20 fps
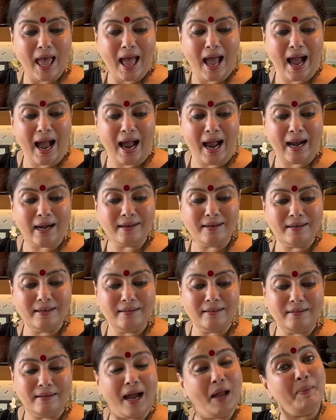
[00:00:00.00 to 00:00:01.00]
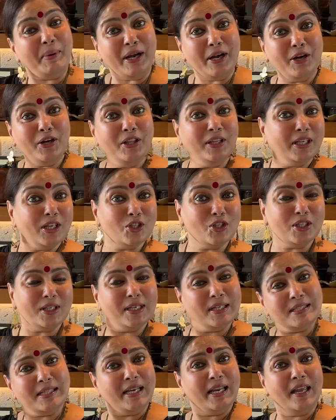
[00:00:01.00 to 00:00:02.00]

And I went into the kitchen and said,